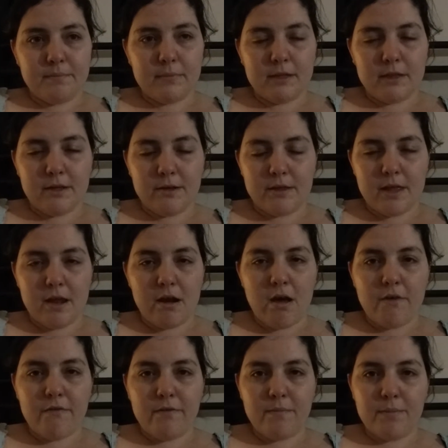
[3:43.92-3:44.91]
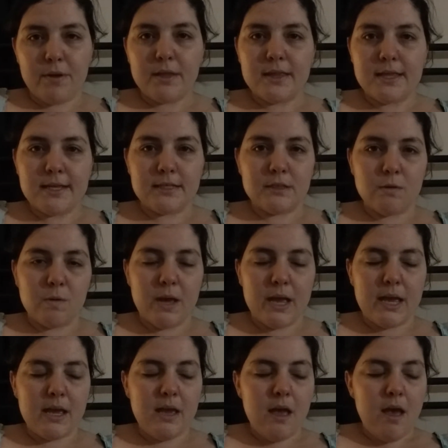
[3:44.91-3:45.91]
clear that off and put things
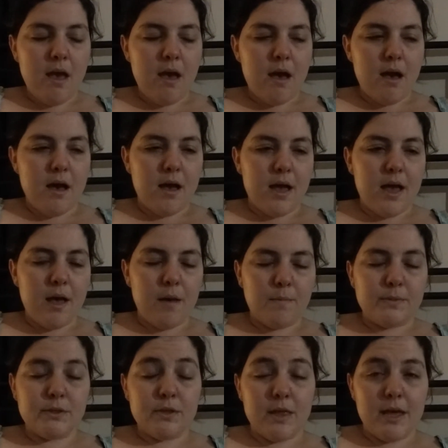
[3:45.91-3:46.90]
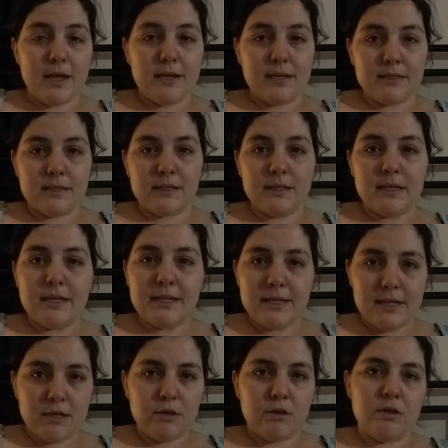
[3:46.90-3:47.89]
away helps so that it doesn't
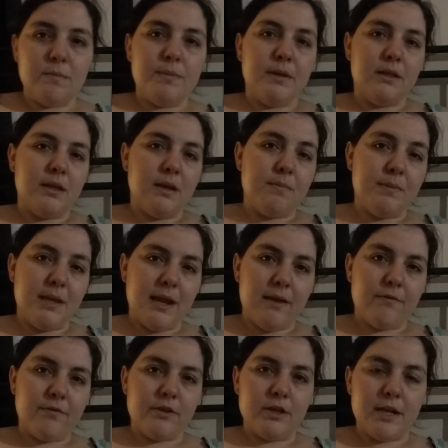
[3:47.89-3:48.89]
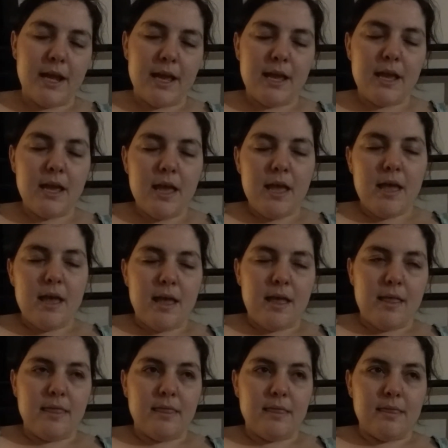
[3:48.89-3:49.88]
continue to build up day after day.
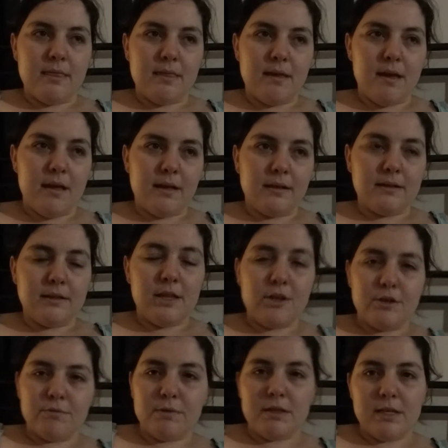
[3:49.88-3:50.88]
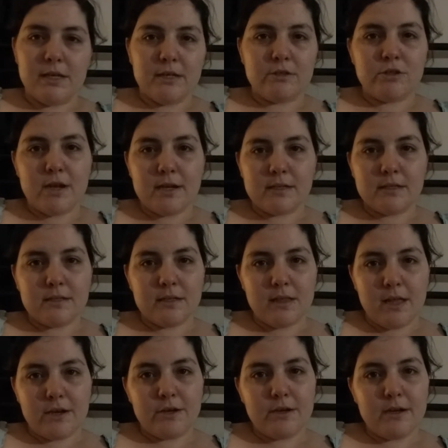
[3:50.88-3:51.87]
And clutter really attracts
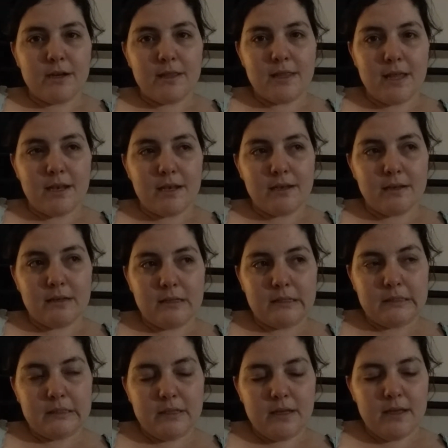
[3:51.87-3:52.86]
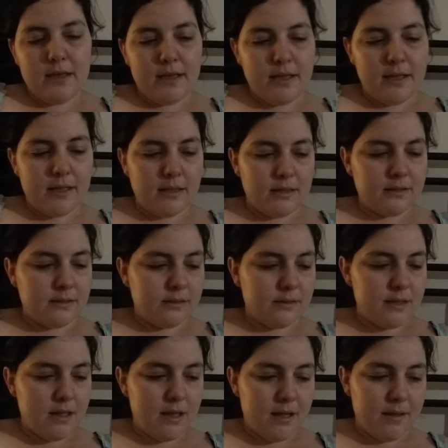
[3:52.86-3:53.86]
clutter, and then it
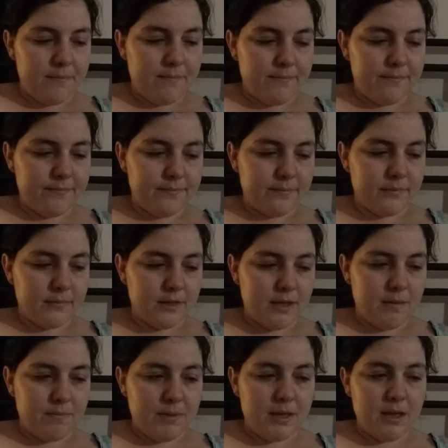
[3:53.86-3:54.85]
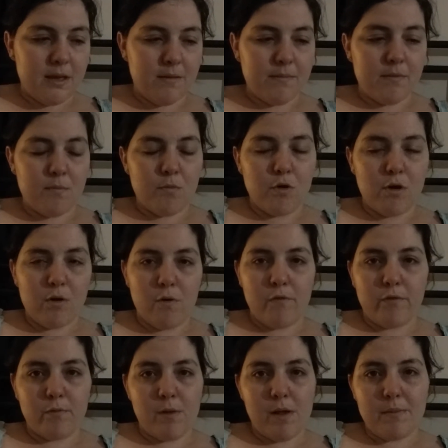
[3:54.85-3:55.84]
can become a more
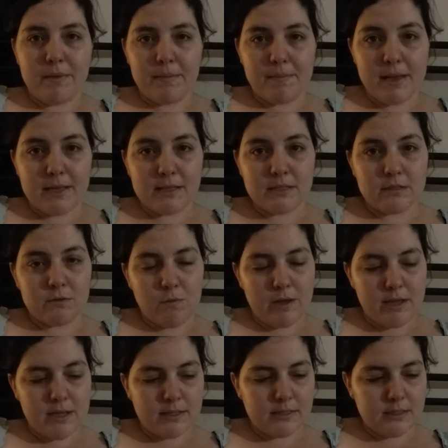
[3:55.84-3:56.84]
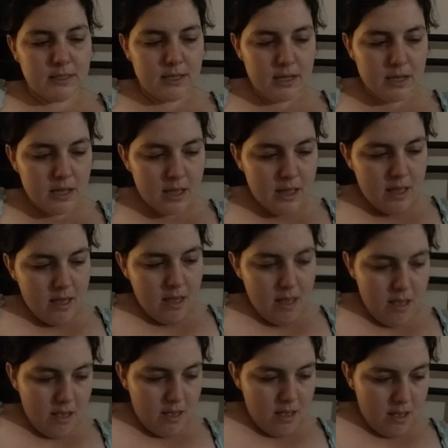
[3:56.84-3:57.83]
overwhelming mess quite easily.
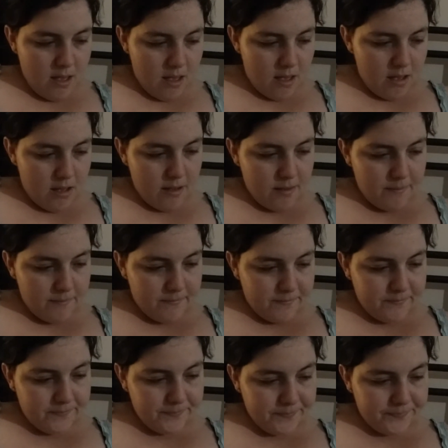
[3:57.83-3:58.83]
Shine